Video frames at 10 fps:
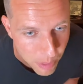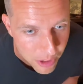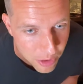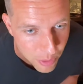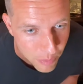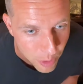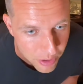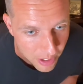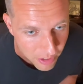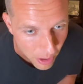Brothers
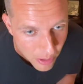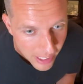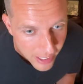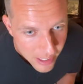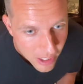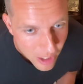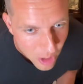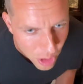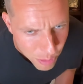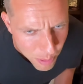346. Okay,
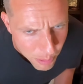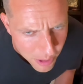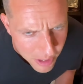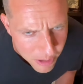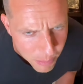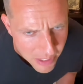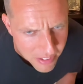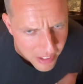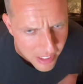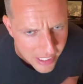Colts Memorabilia is
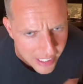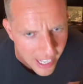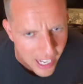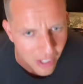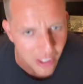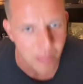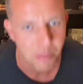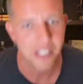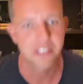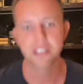basically
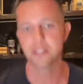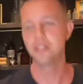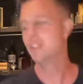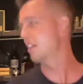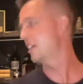outlet brand too.